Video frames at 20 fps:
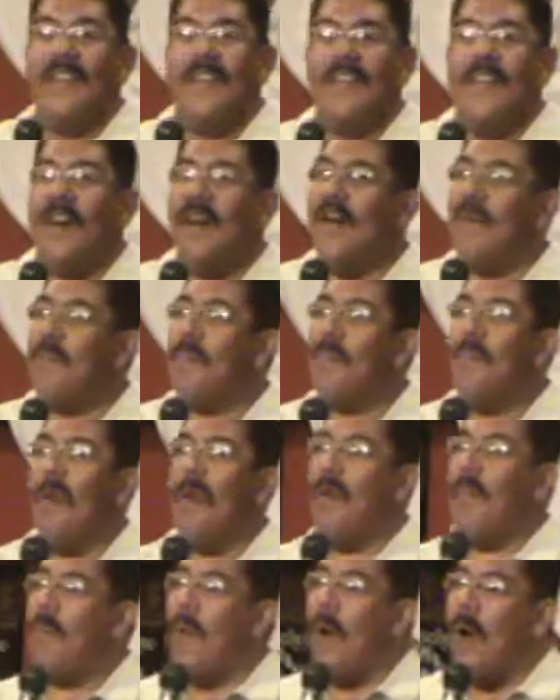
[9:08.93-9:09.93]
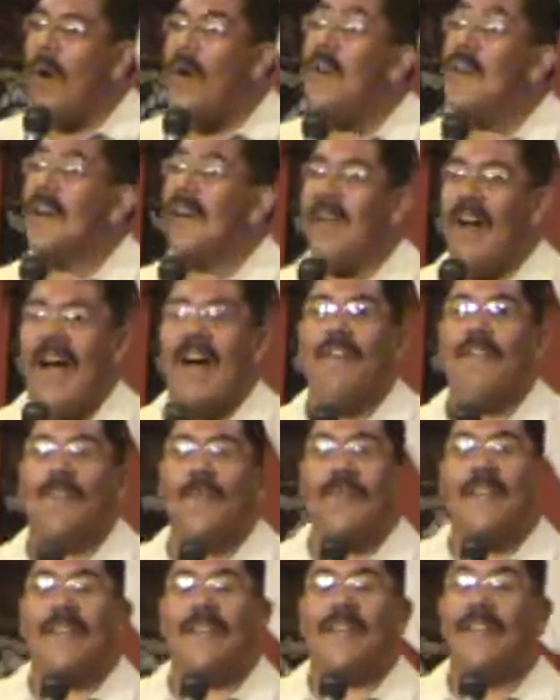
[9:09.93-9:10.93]
they're
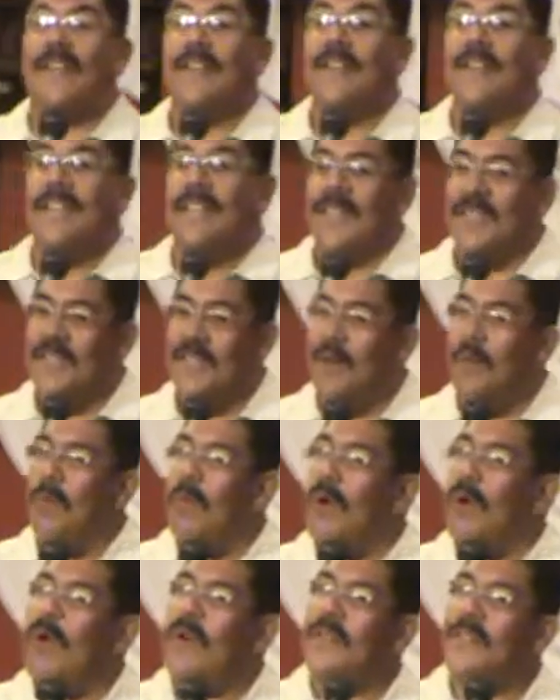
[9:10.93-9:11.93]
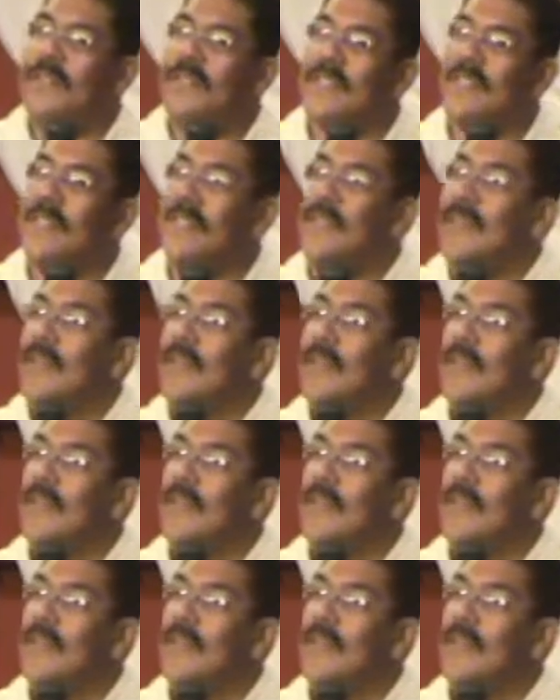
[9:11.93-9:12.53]
pornographic in their words.